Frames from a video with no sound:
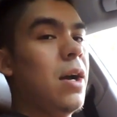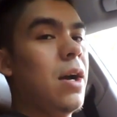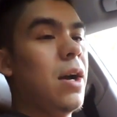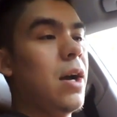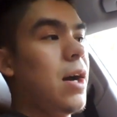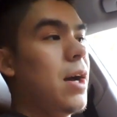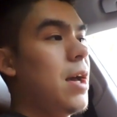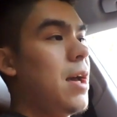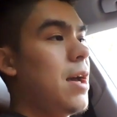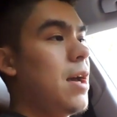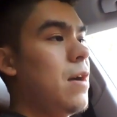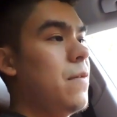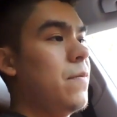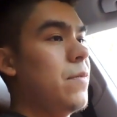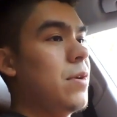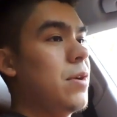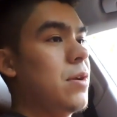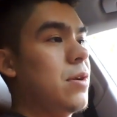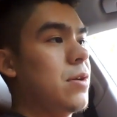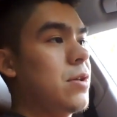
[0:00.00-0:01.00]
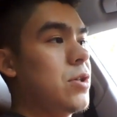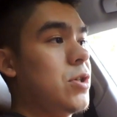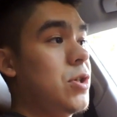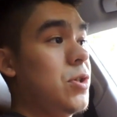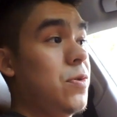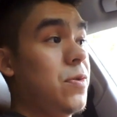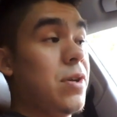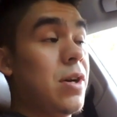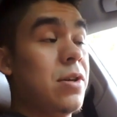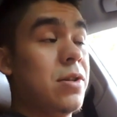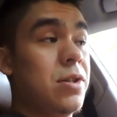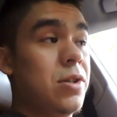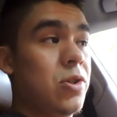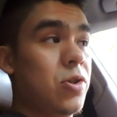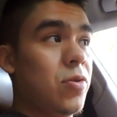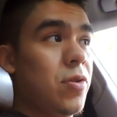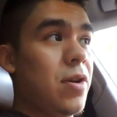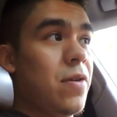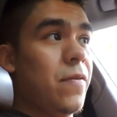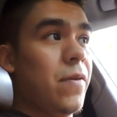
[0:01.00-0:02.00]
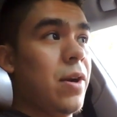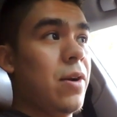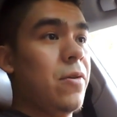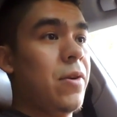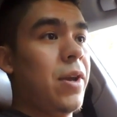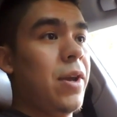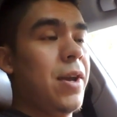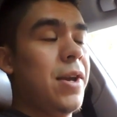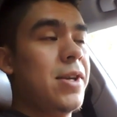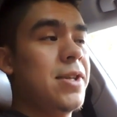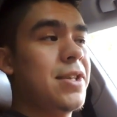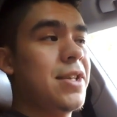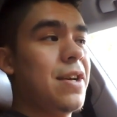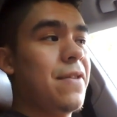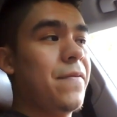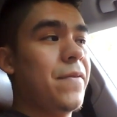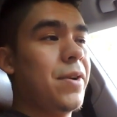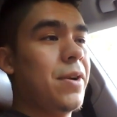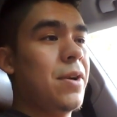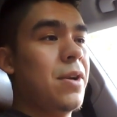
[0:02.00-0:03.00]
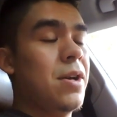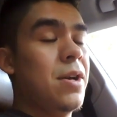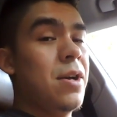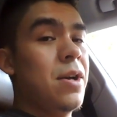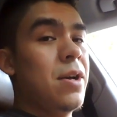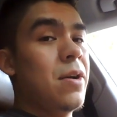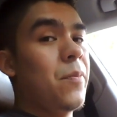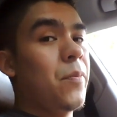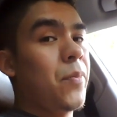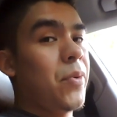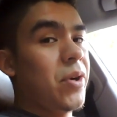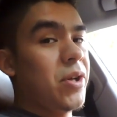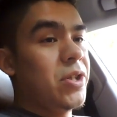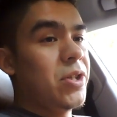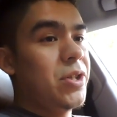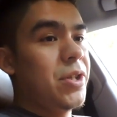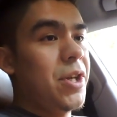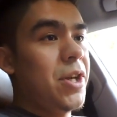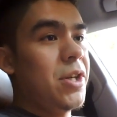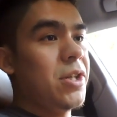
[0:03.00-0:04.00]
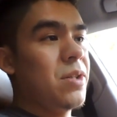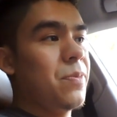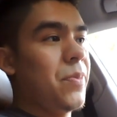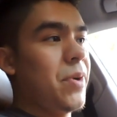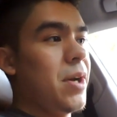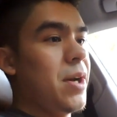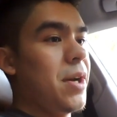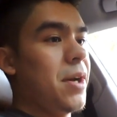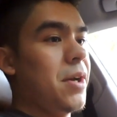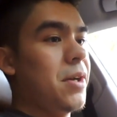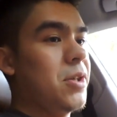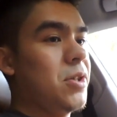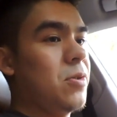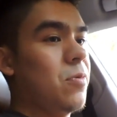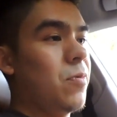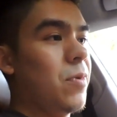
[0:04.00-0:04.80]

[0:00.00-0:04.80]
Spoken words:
I have a 2012 Audi A7 Prestige package